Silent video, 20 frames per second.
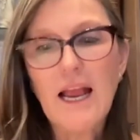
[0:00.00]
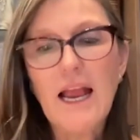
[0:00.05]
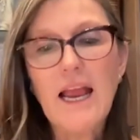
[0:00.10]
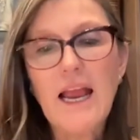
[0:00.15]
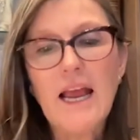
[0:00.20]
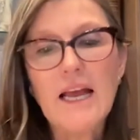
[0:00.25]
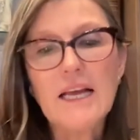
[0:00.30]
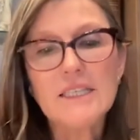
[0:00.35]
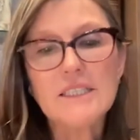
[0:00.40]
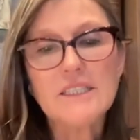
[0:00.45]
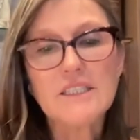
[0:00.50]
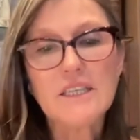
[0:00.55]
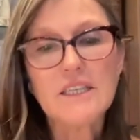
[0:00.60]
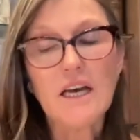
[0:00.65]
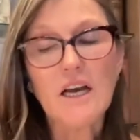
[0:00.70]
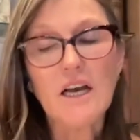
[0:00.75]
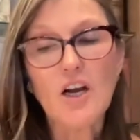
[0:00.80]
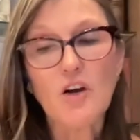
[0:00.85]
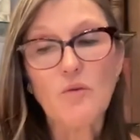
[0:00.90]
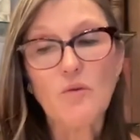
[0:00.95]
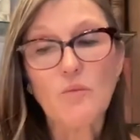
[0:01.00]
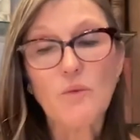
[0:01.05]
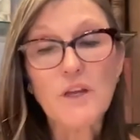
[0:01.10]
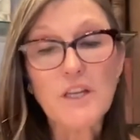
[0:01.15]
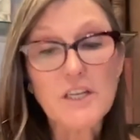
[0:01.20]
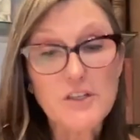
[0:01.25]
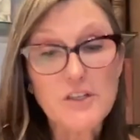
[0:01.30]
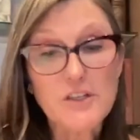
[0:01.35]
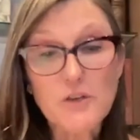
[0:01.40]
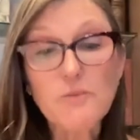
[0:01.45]
And we
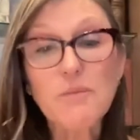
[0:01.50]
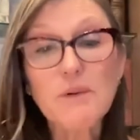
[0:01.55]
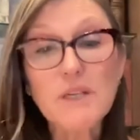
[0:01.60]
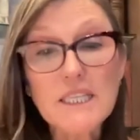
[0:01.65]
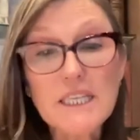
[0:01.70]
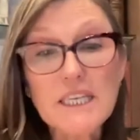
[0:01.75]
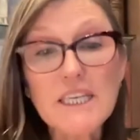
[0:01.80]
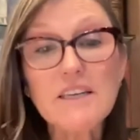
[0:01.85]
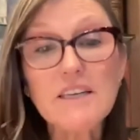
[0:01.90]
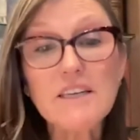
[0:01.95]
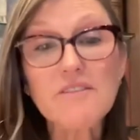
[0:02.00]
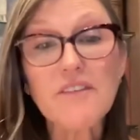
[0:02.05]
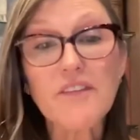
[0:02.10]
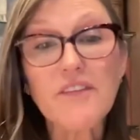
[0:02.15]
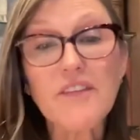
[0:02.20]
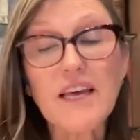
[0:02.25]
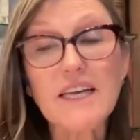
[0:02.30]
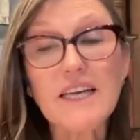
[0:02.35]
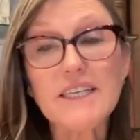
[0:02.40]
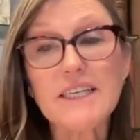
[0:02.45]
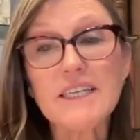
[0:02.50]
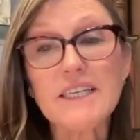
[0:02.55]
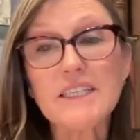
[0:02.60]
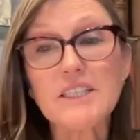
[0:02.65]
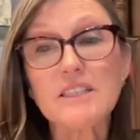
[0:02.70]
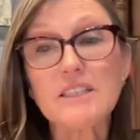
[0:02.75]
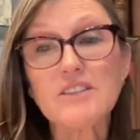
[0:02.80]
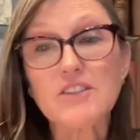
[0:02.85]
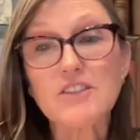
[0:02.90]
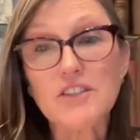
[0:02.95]
do believe that
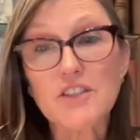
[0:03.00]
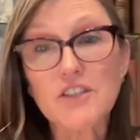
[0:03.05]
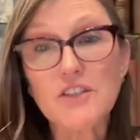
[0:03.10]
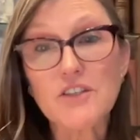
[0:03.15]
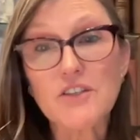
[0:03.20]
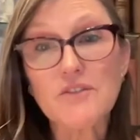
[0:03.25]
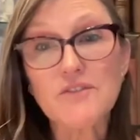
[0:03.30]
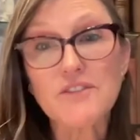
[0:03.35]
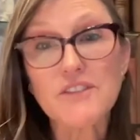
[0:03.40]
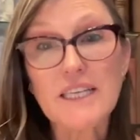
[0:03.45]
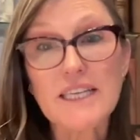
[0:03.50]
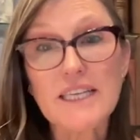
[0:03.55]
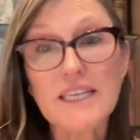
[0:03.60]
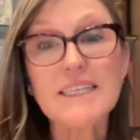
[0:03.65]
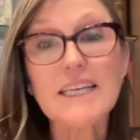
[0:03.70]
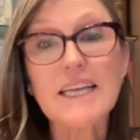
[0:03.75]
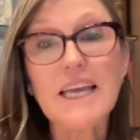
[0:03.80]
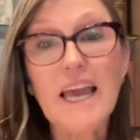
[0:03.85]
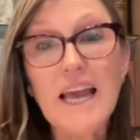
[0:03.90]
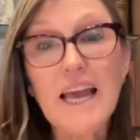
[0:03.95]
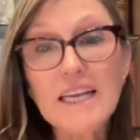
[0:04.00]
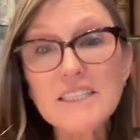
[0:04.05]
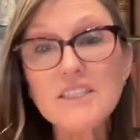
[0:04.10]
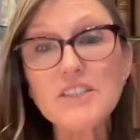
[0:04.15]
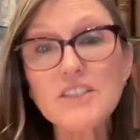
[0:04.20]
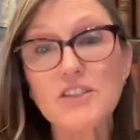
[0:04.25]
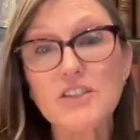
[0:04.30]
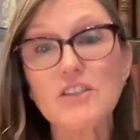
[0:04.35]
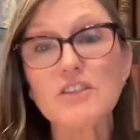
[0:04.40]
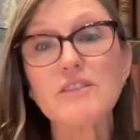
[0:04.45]
it can
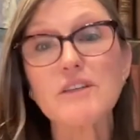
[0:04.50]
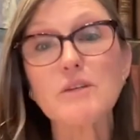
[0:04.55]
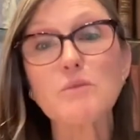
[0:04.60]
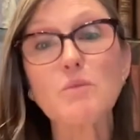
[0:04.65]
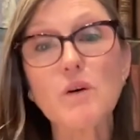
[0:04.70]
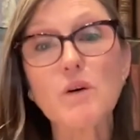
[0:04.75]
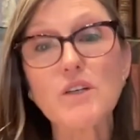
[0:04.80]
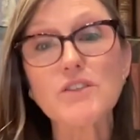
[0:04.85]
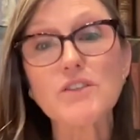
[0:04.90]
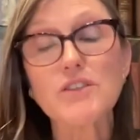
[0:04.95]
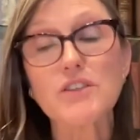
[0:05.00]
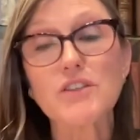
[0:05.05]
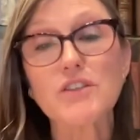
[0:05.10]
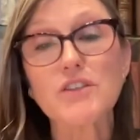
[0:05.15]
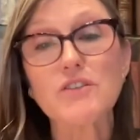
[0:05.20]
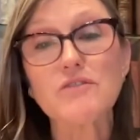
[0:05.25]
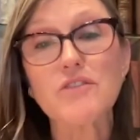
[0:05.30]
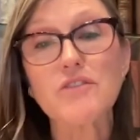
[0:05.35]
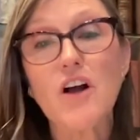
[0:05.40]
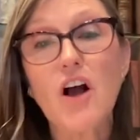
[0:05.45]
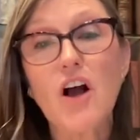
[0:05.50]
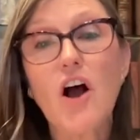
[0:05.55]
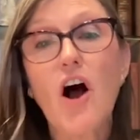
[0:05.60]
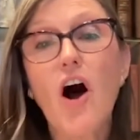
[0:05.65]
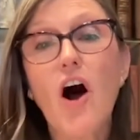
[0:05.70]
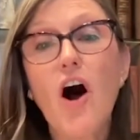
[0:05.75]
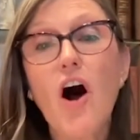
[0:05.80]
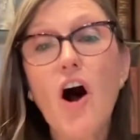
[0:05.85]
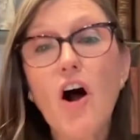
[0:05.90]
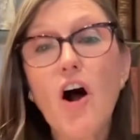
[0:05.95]
serve and will serve
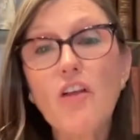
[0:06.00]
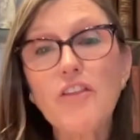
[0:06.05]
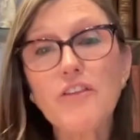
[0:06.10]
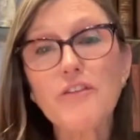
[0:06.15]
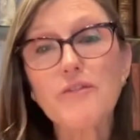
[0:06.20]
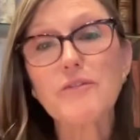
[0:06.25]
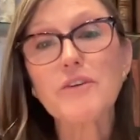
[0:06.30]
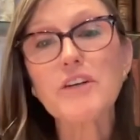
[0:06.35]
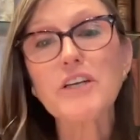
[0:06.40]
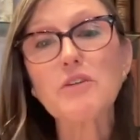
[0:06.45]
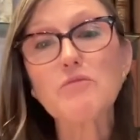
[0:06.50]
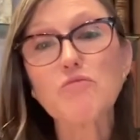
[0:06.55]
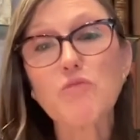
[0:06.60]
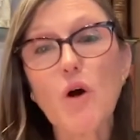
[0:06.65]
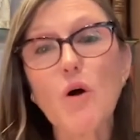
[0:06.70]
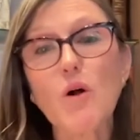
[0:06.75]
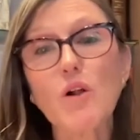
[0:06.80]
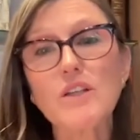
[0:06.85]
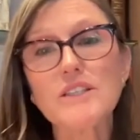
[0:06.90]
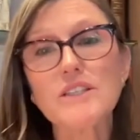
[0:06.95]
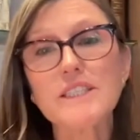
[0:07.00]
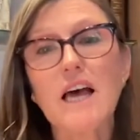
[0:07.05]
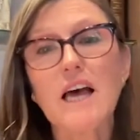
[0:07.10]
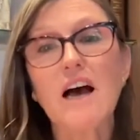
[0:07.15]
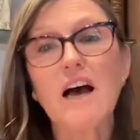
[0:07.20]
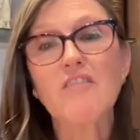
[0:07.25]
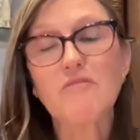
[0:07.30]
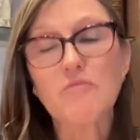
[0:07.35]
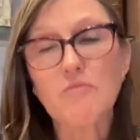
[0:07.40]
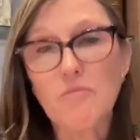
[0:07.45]
all three roles
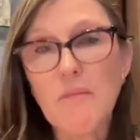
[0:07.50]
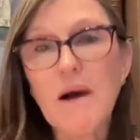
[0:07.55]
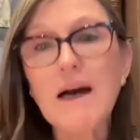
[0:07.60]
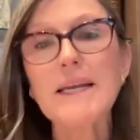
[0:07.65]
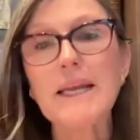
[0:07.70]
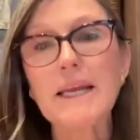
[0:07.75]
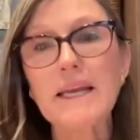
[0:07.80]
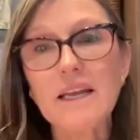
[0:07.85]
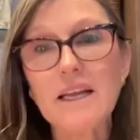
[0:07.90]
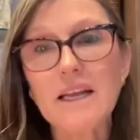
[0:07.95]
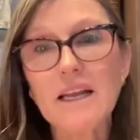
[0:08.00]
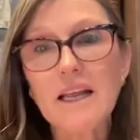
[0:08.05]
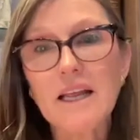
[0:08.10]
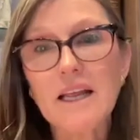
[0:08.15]
of money.